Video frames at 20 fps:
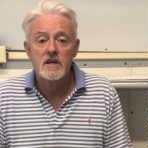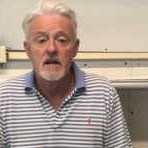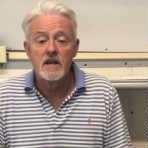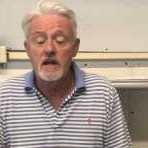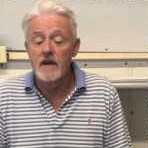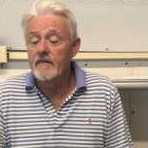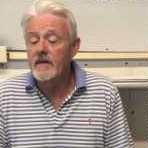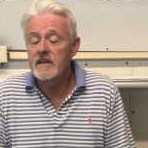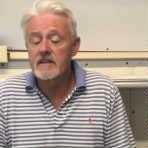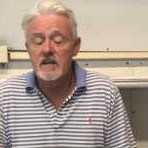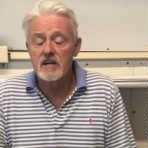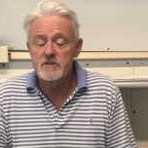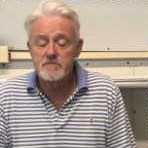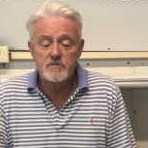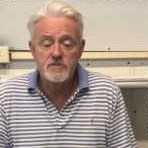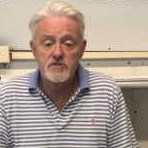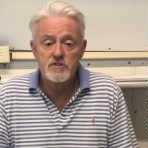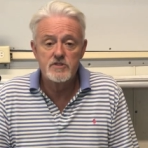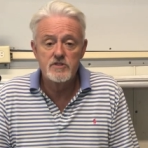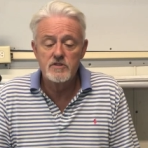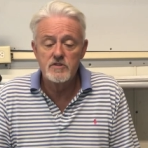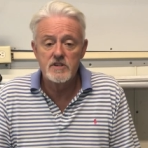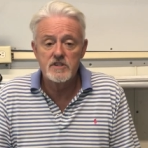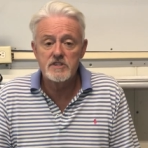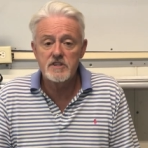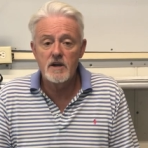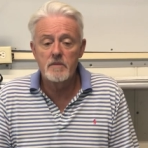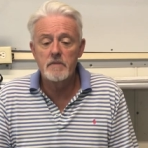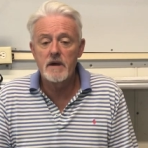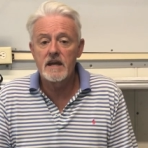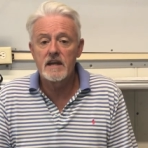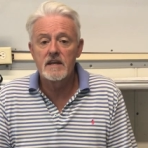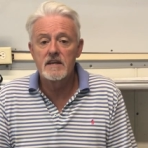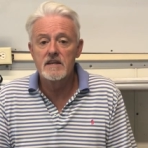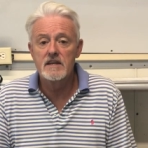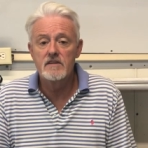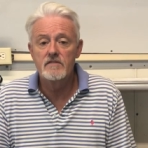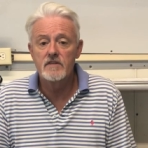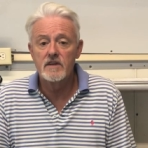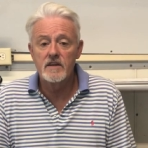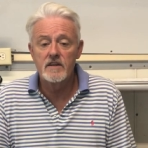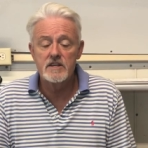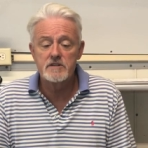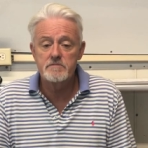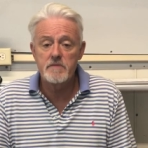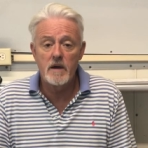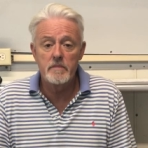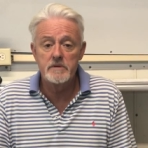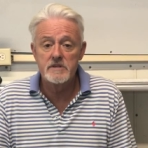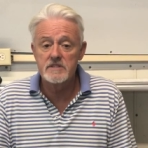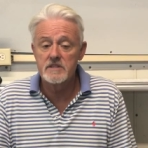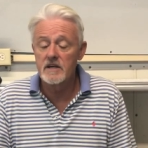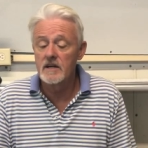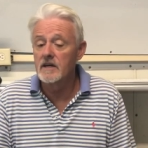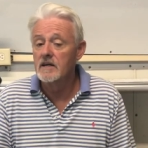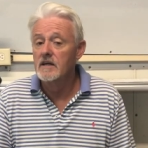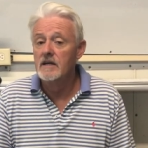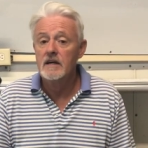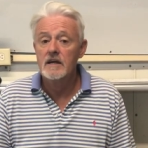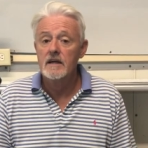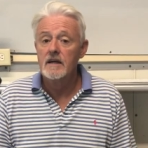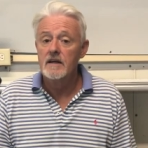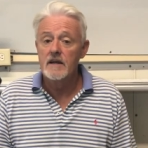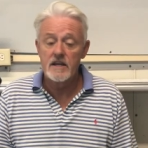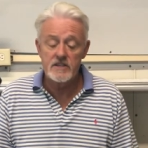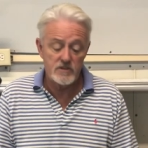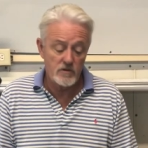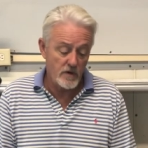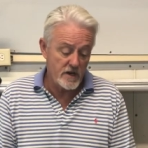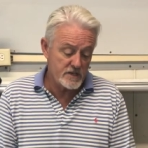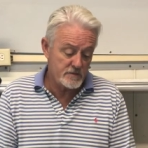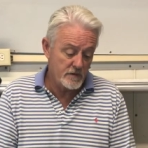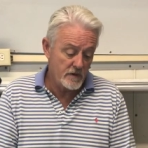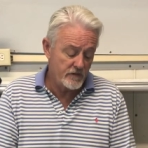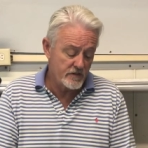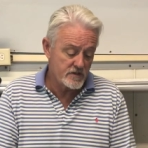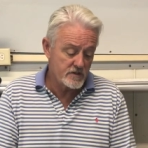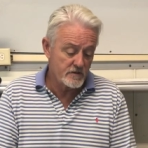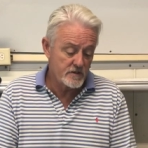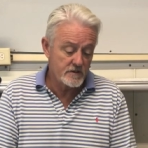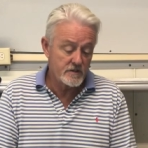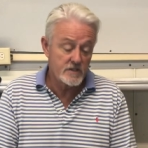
and I've had customers who do this, come back in the evening and there's puppies there. That's a recipe for